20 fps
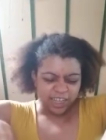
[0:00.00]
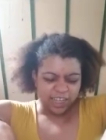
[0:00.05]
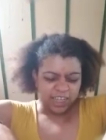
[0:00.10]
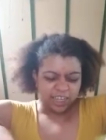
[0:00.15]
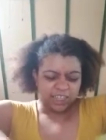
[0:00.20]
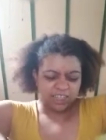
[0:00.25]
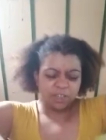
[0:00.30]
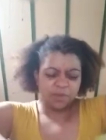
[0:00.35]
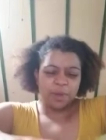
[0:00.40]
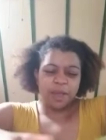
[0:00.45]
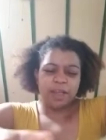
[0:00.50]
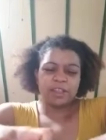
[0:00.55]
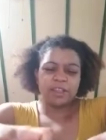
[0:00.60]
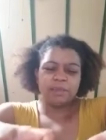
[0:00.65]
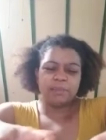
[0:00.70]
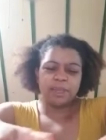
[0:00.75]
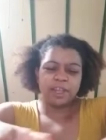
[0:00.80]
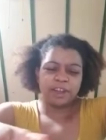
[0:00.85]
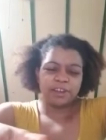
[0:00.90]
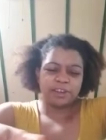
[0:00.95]
So
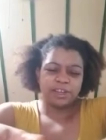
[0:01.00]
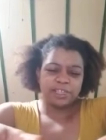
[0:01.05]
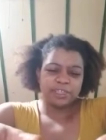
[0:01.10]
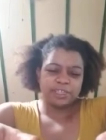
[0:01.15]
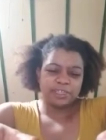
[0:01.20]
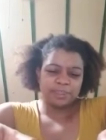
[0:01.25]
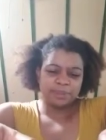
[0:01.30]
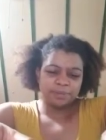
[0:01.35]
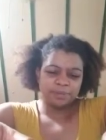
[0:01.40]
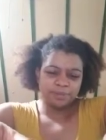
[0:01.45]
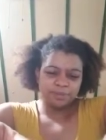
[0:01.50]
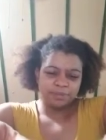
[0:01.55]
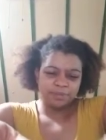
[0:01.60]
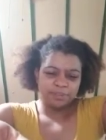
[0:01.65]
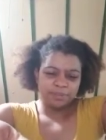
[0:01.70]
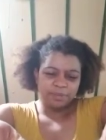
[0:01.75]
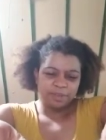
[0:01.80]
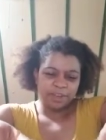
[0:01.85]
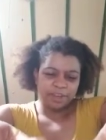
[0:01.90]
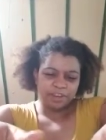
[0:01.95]
welcome, Aries.
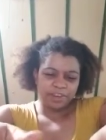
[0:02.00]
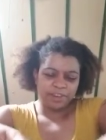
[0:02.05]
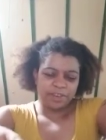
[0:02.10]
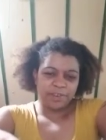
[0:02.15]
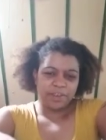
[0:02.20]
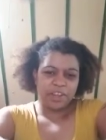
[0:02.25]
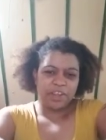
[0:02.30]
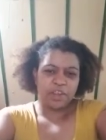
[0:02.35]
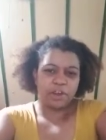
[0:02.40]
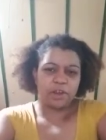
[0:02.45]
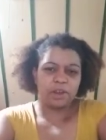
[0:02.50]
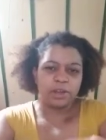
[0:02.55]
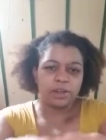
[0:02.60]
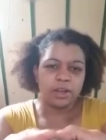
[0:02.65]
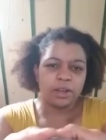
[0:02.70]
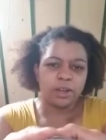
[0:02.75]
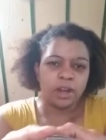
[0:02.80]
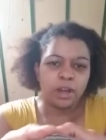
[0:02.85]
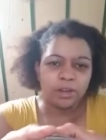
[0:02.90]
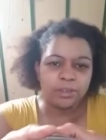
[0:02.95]
We are doing
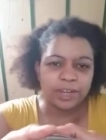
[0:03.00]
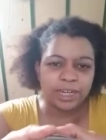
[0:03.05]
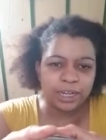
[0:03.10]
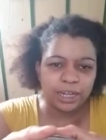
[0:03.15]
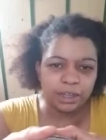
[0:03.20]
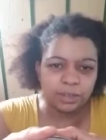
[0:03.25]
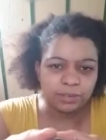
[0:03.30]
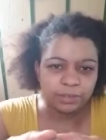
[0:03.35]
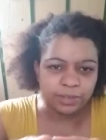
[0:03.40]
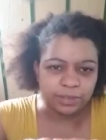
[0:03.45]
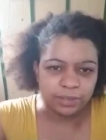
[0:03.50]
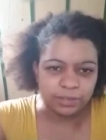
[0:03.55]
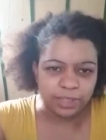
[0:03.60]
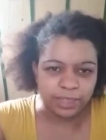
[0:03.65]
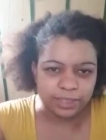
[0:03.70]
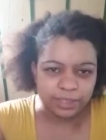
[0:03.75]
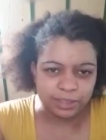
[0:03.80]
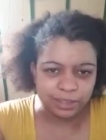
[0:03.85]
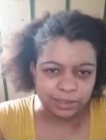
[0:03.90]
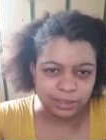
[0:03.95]
your reading for the
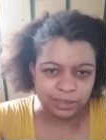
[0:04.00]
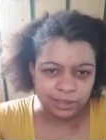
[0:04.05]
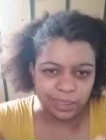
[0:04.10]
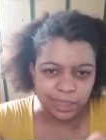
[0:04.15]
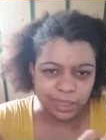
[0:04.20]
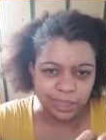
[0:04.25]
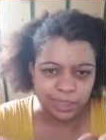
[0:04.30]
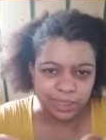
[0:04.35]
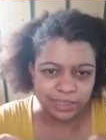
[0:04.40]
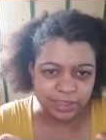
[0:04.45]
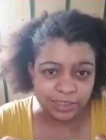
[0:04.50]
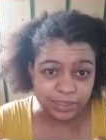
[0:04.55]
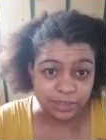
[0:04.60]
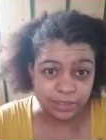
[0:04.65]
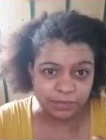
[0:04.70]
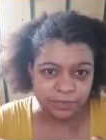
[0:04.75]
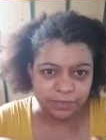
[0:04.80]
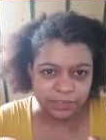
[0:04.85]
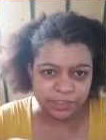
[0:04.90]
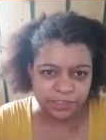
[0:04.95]
rest of July to
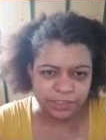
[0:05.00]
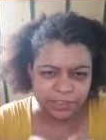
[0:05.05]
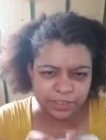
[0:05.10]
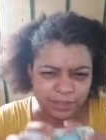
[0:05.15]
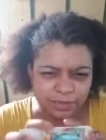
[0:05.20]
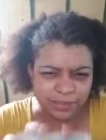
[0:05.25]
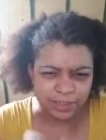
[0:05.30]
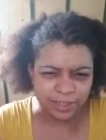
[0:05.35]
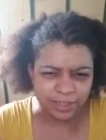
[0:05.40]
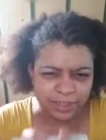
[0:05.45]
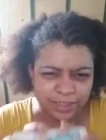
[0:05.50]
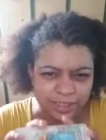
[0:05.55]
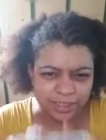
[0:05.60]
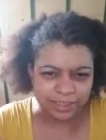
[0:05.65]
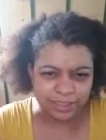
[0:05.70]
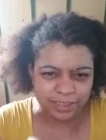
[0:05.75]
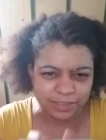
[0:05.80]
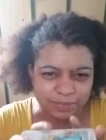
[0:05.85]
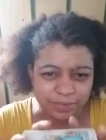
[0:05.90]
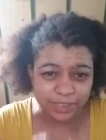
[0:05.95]
the 1st of
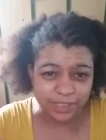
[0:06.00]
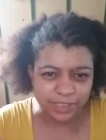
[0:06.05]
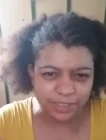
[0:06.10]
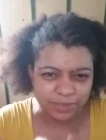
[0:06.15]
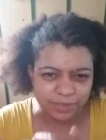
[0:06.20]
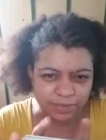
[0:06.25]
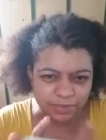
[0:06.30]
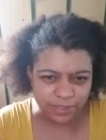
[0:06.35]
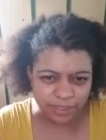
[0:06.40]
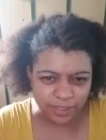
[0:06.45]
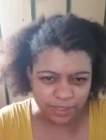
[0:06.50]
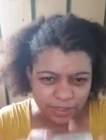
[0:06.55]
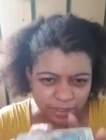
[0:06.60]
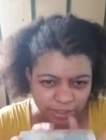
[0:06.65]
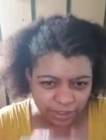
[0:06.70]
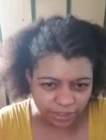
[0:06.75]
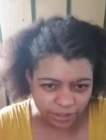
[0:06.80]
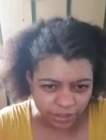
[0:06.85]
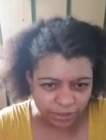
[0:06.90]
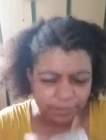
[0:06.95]
August of this
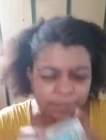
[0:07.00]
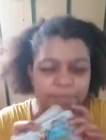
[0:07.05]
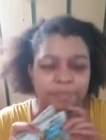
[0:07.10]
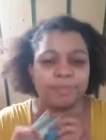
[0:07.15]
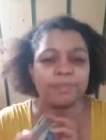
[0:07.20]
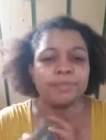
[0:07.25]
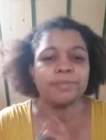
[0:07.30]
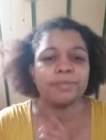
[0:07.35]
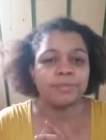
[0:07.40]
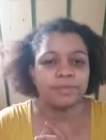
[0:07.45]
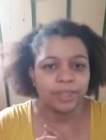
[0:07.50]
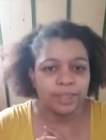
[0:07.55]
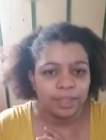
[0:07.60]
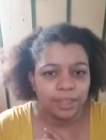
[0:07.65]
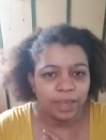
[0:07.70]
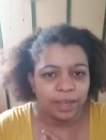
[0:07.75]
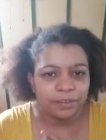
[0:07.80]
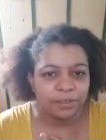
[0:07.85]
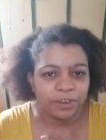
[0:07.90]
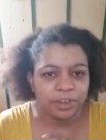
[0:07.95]
fucking year.
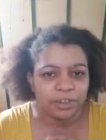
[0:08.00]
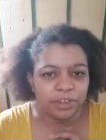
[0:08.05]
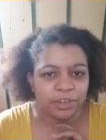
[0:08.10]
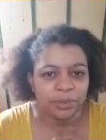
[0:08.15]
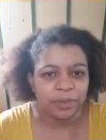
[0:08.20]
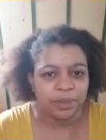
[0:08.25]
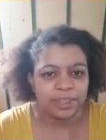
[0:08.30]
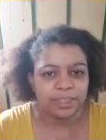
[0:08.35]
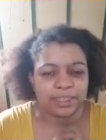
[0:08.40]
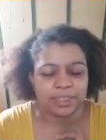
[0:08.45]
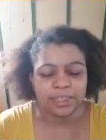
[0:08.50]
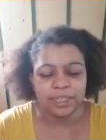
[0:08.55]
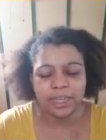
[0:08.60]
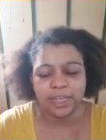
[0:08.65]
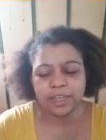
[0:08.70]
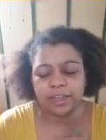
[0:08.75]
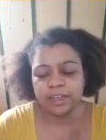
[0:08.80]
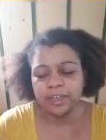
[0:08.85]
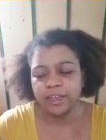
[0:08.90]
How are y'all doing today?